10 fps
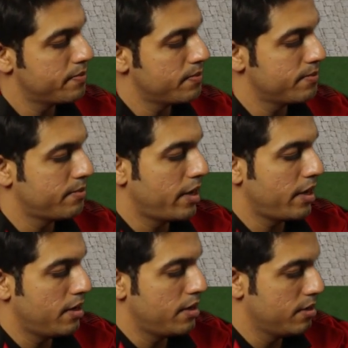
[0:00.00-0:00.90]
my
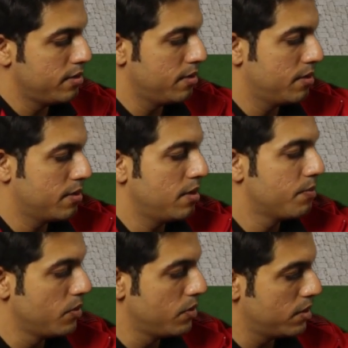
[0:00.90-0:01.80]
another
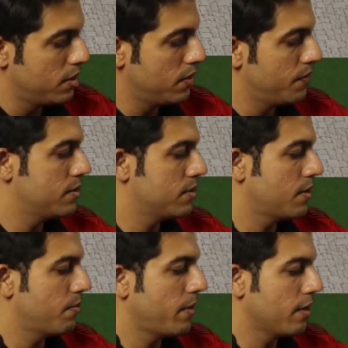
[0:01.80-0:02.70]
computer, which is a
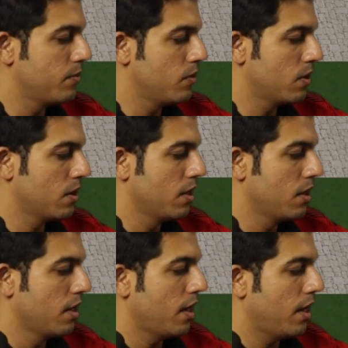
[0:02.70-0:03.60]
MacBook,
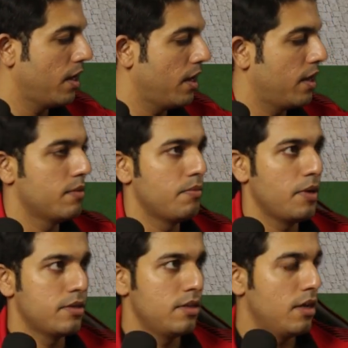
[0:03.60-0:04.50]
and
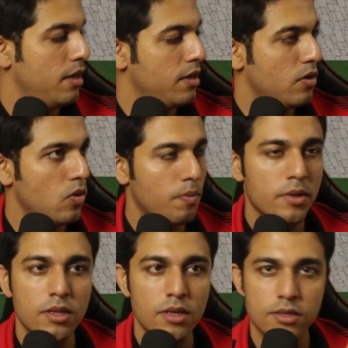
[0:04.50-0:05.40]
basically open
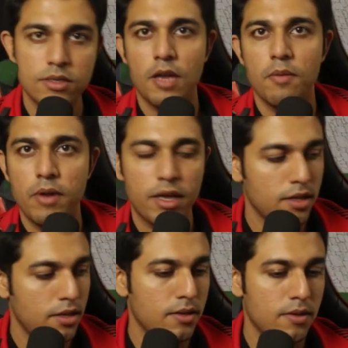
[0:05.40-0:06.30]
this same link.
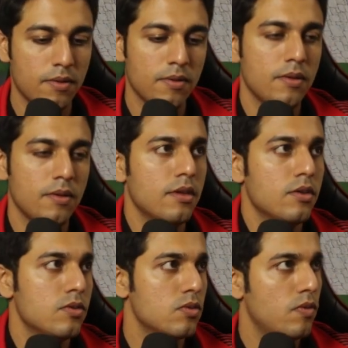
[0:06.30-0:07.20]

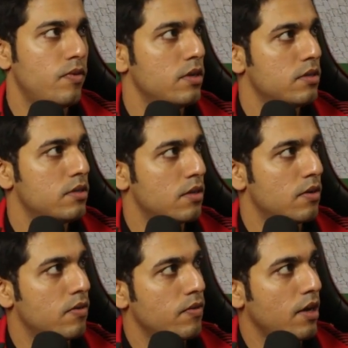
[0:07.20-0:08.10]
So first
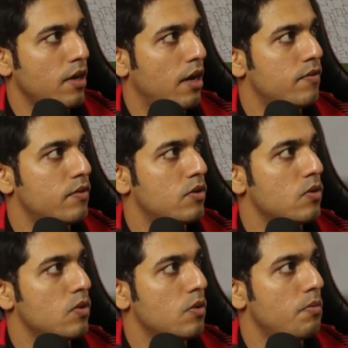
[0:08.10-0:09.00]
we have
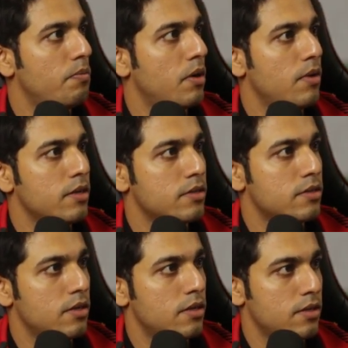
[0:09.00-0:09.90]
to publish
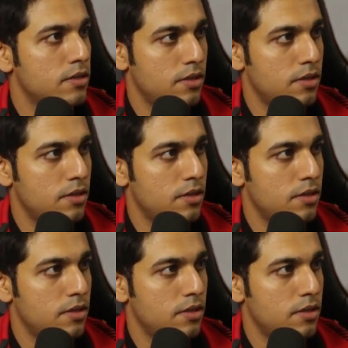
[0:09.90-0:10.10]
this.